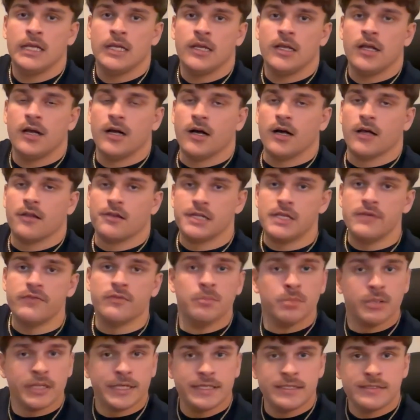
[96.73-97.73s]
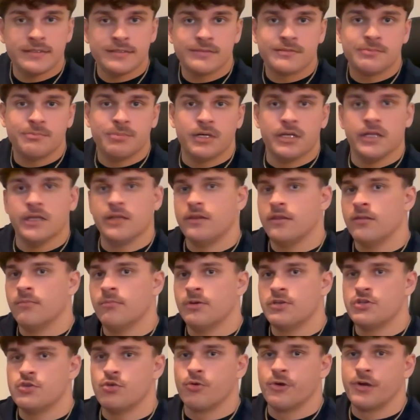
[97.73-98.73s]
to leave in place, but the
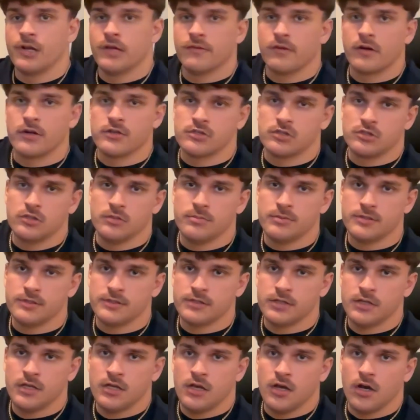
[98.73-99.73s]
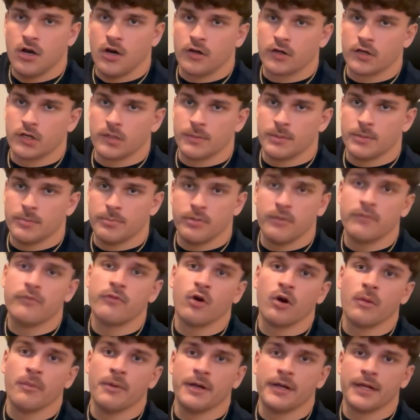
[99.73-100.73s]
majority of our troops are going to be
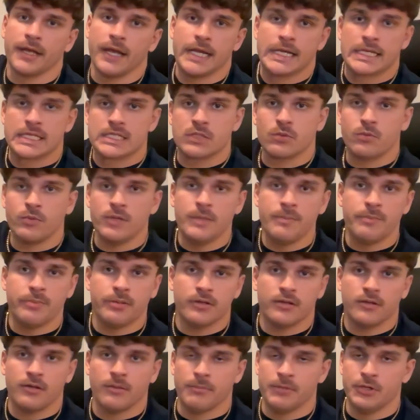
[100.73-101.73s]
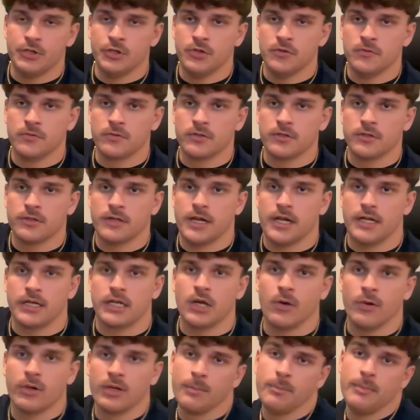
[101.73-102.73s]
performing a sweep maneuver and
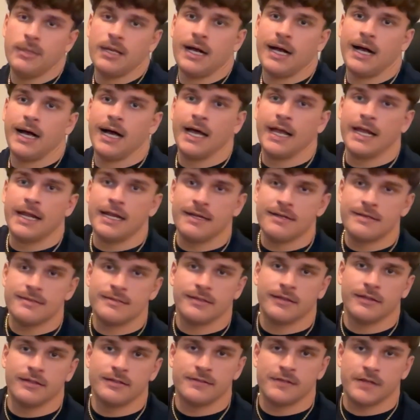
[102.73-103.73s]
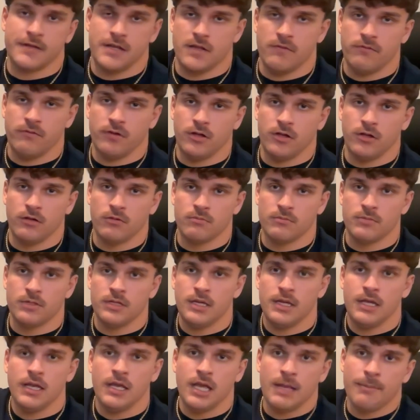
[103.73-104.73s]
going behind the city of Ulm,
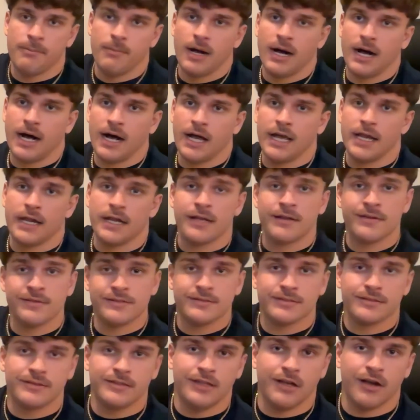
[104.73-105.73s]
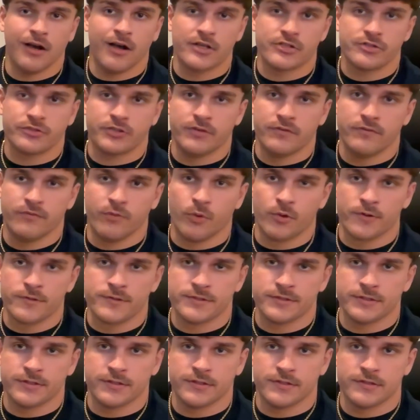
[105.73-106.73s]
behind the Austrian
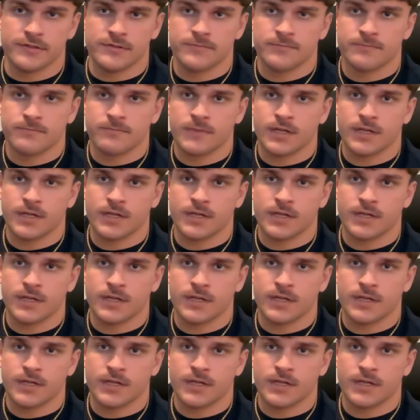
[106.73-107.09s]
forces,